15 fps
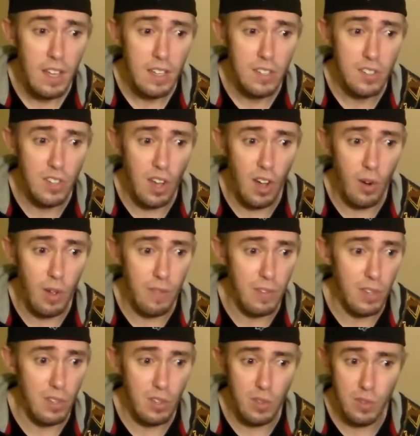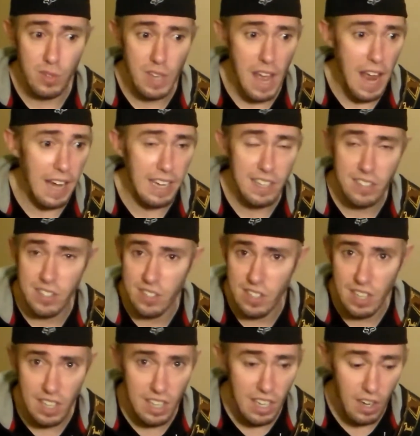So if you use any
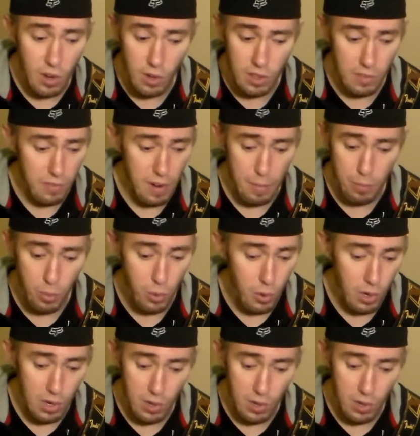C on the fretboard,